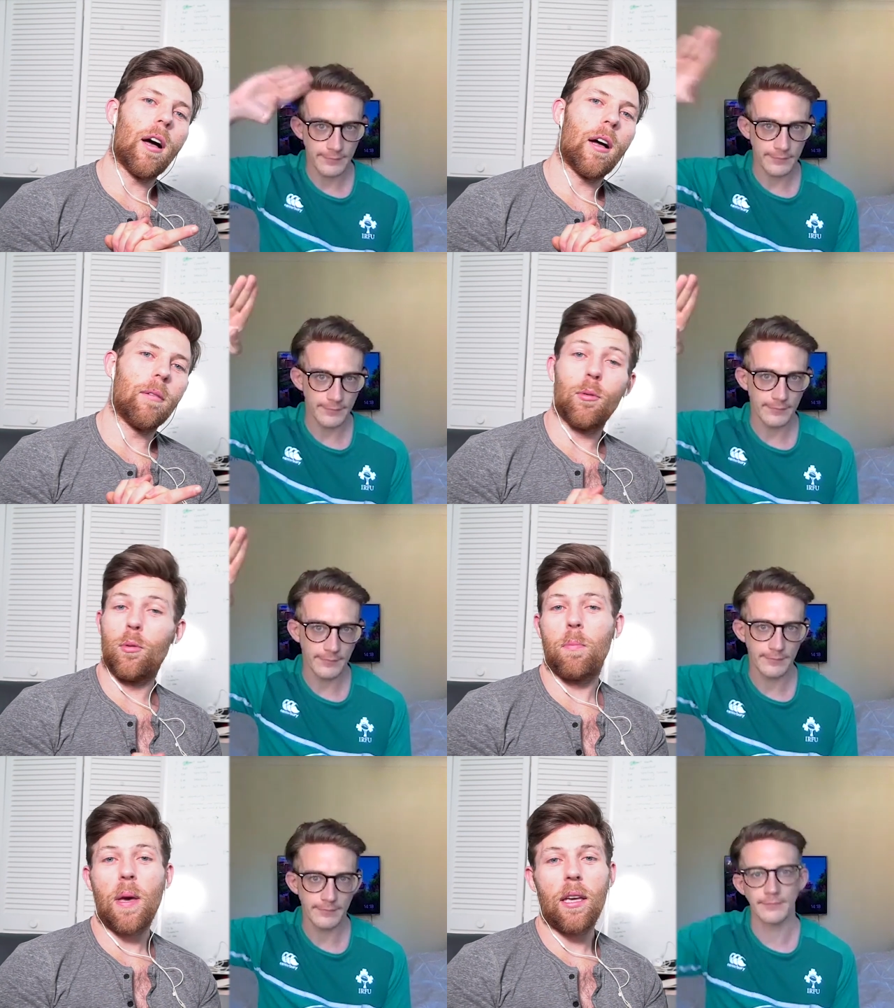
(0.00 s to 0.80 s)
Speaker 1: uh,
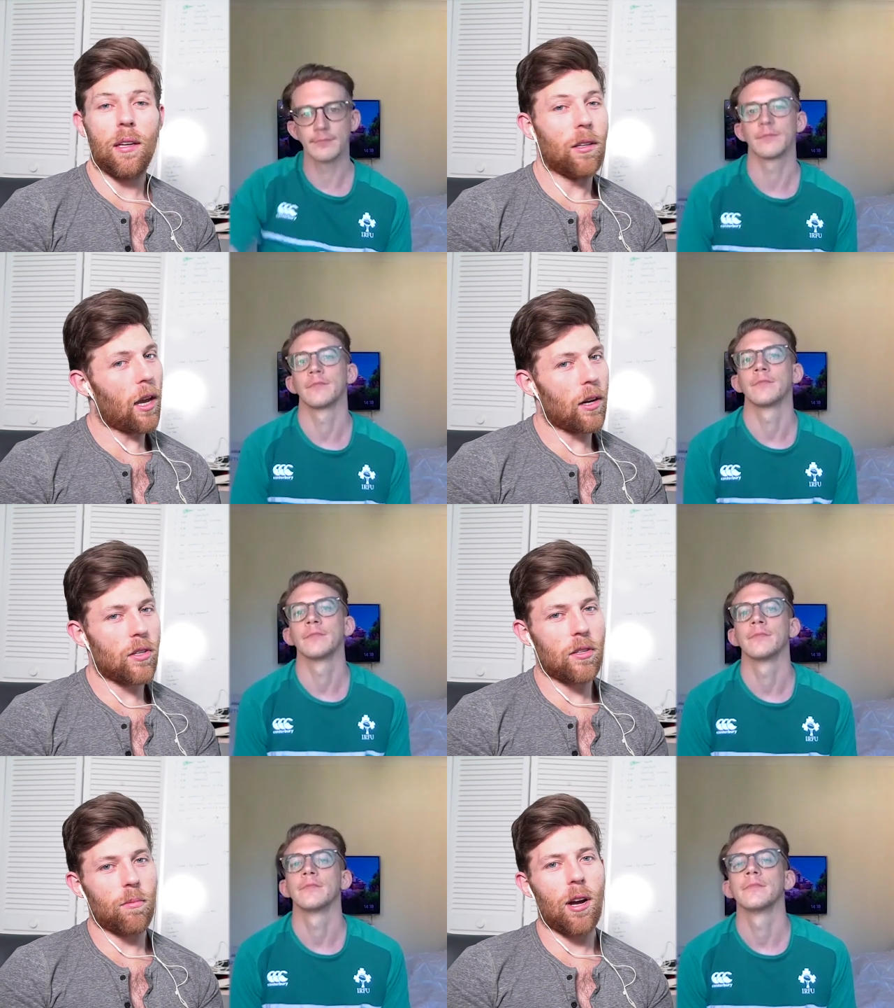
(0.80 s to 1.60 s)
who's making hair
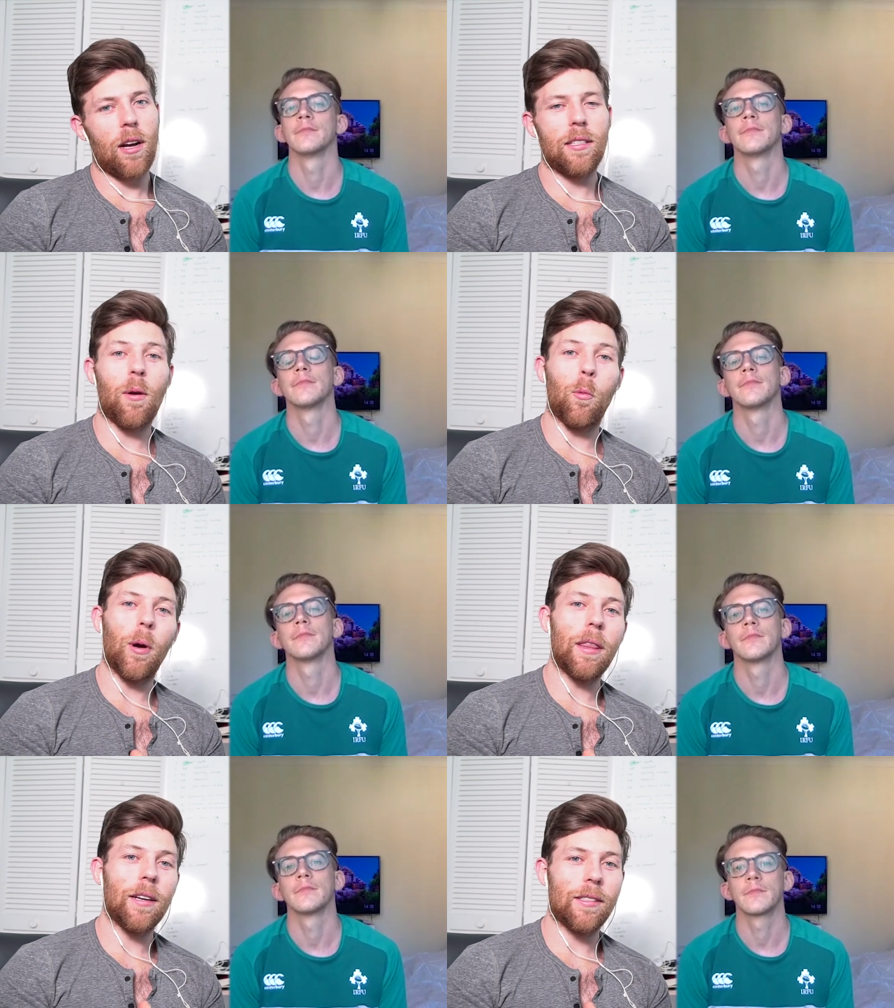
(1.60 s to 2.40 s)
system content
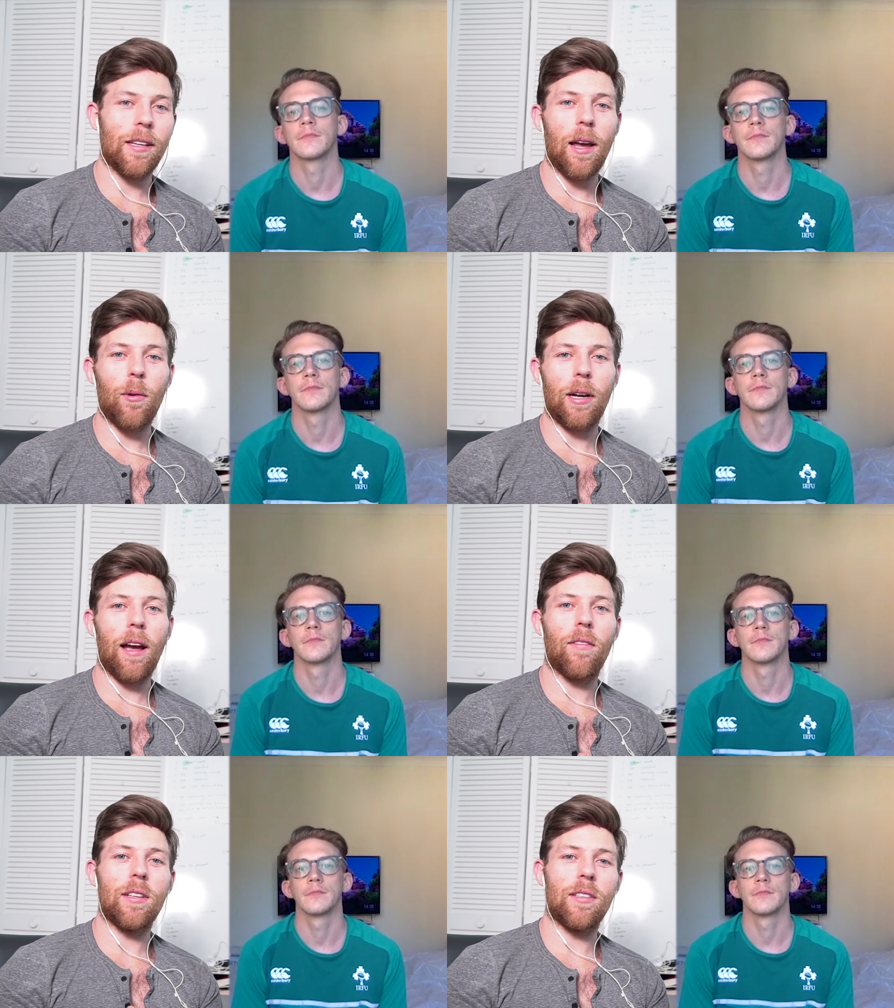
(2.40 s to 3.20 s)
with us today. We're gonna
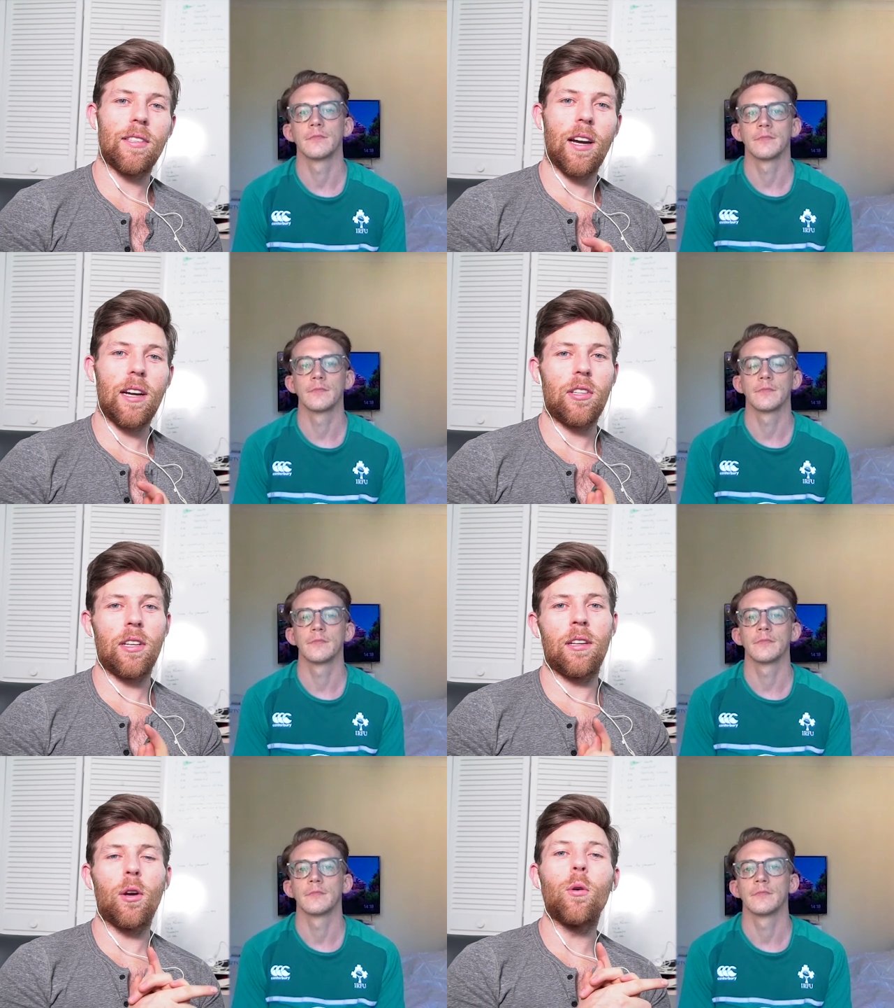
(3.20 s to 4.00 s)
have a
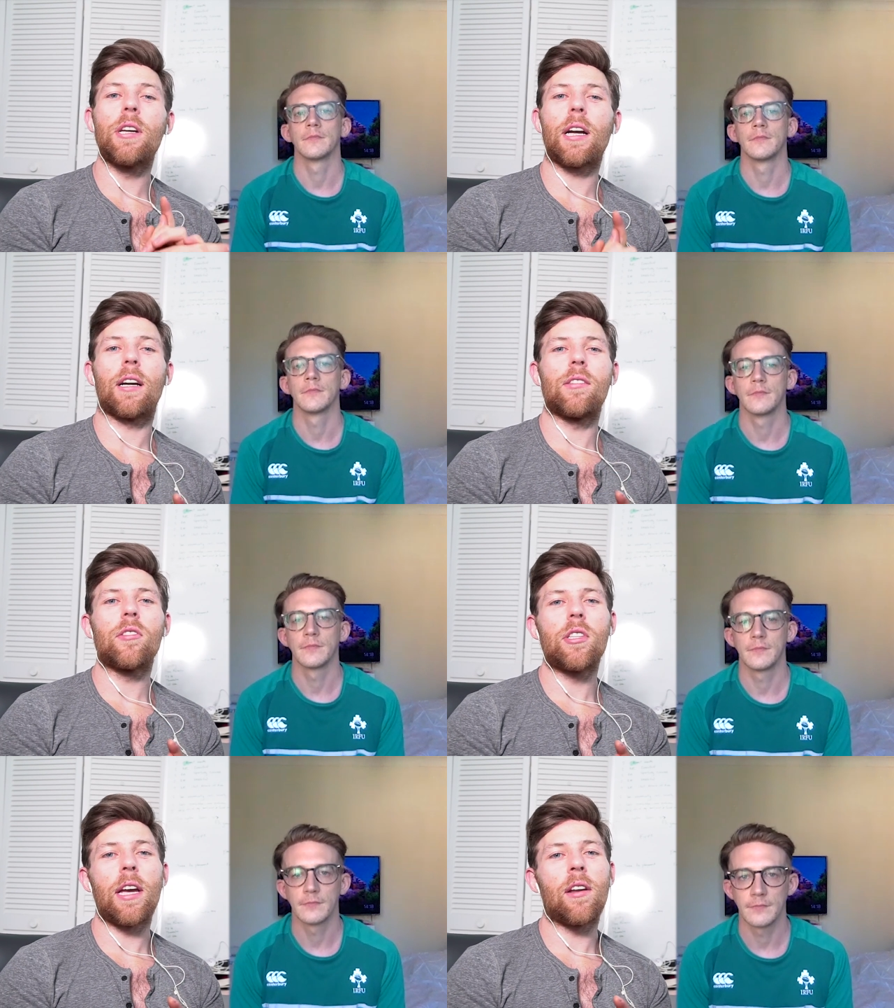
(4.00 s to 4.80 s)
discussion. Go check out
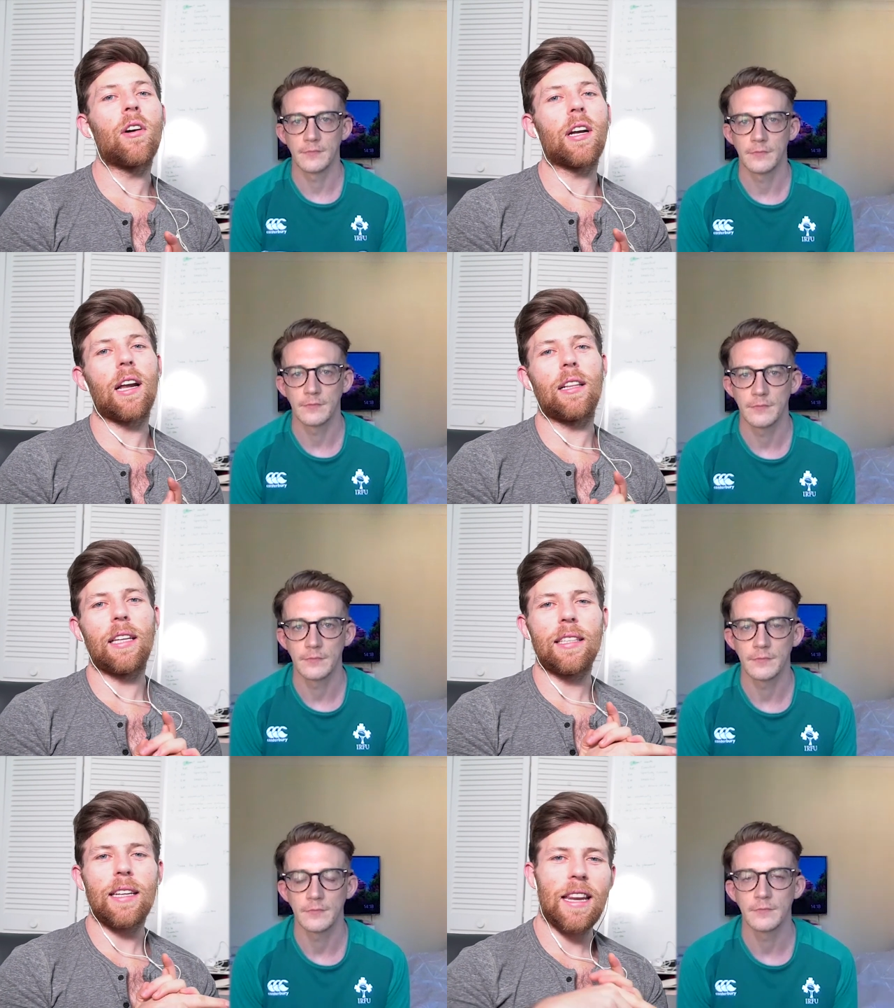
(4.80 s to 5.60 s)
his channel. I got a
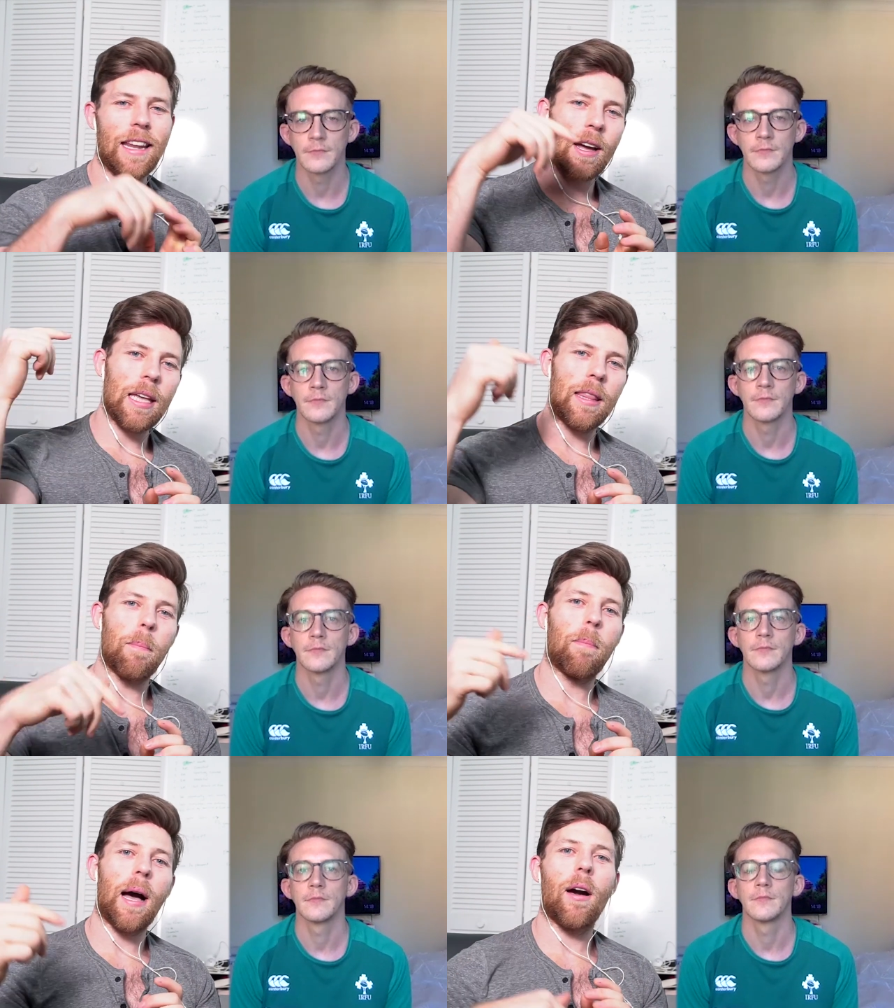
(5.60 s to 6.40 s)
link down in the
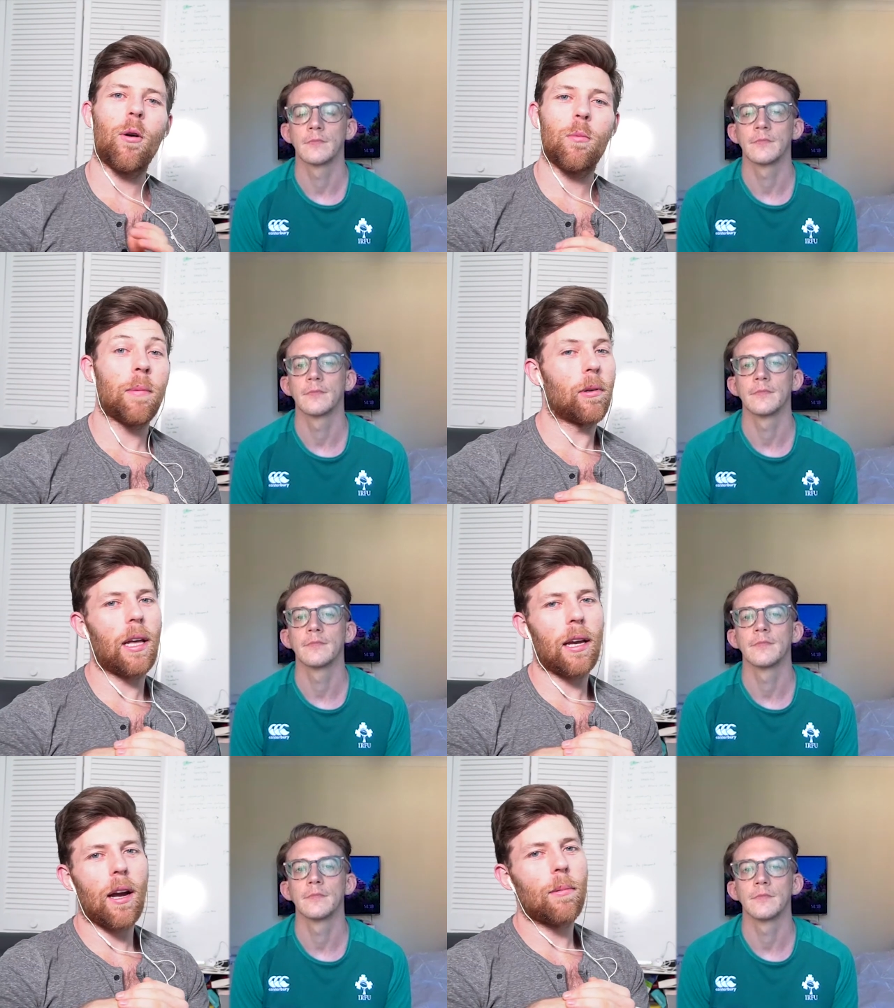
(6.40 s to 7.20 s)
bio. Remember to
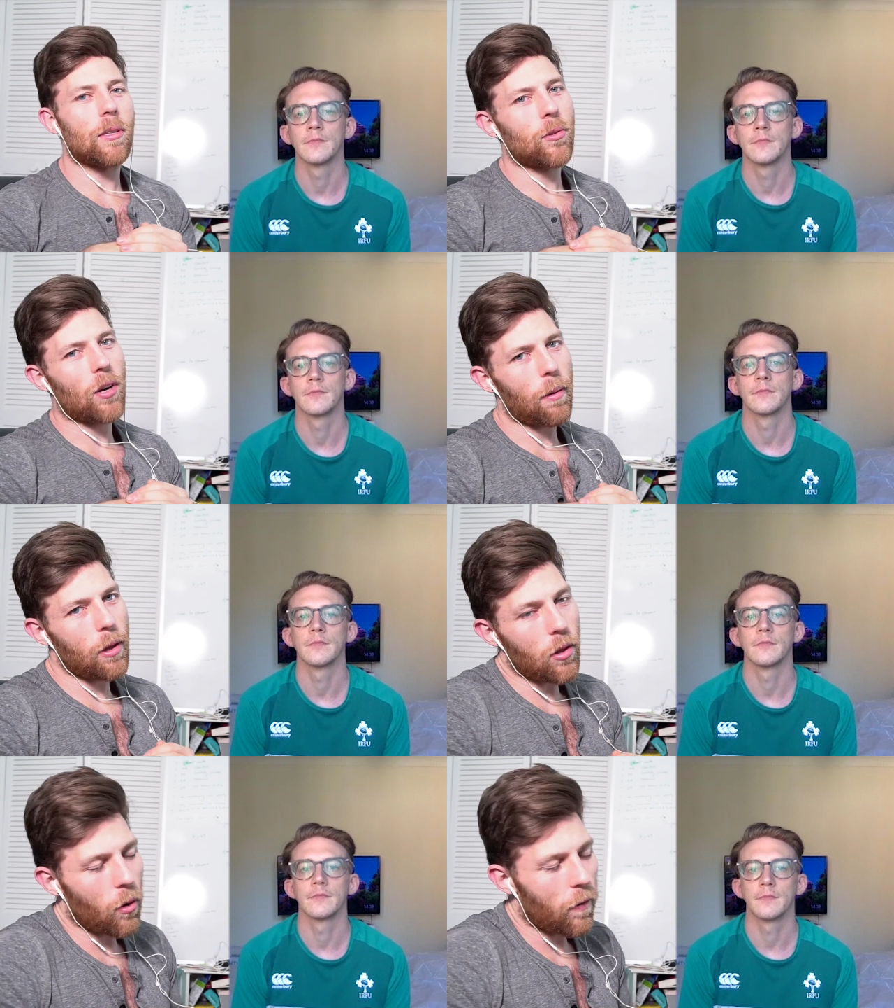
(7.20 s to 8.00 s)
like, comment, subscribe,
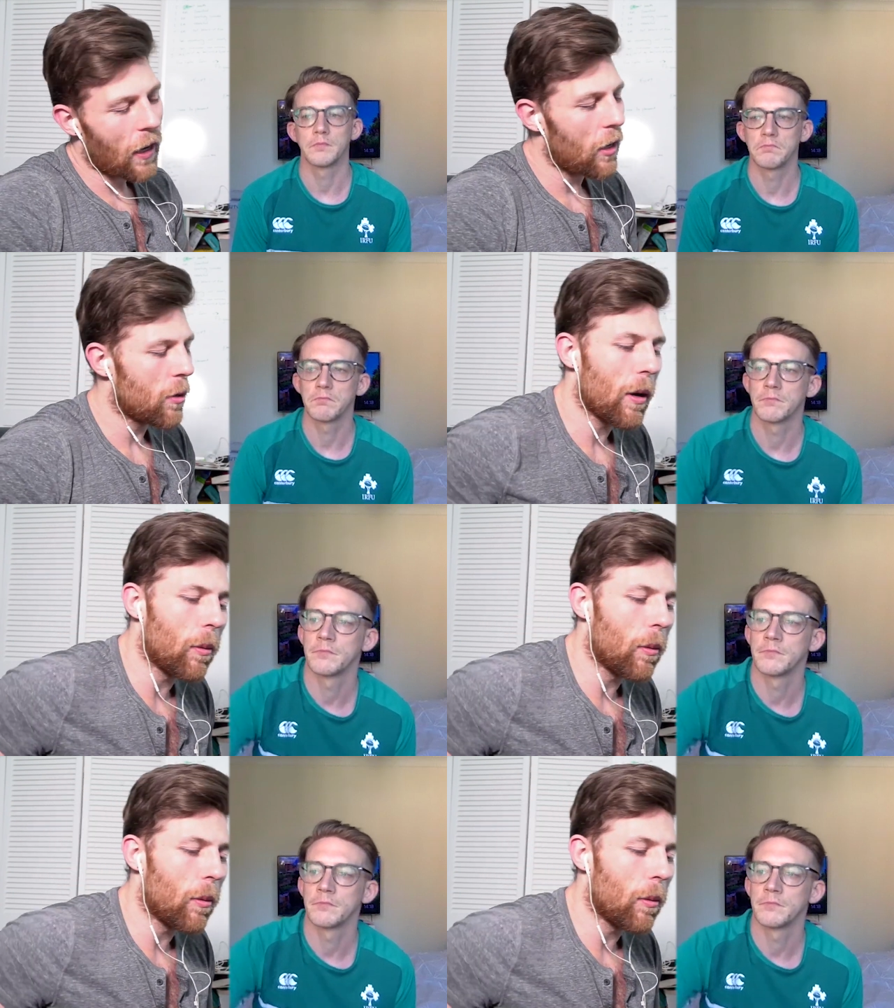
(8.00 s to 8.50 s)
hit the notification